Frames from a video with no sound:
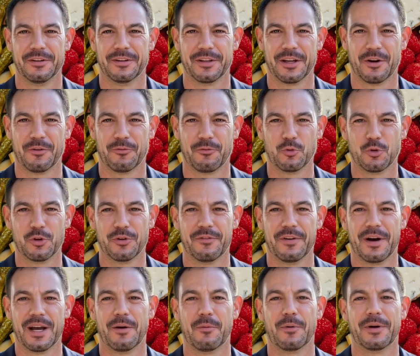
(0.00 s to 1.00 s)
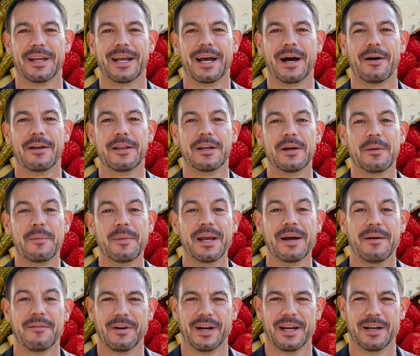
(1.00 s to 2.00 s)
that are fortified with calcium
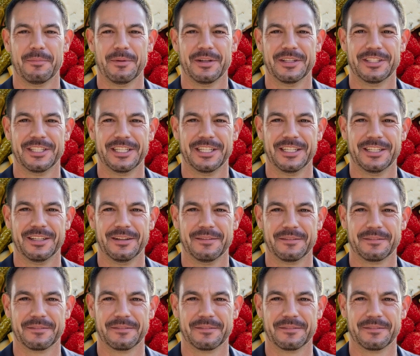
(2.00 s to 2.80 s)
and vitamin D.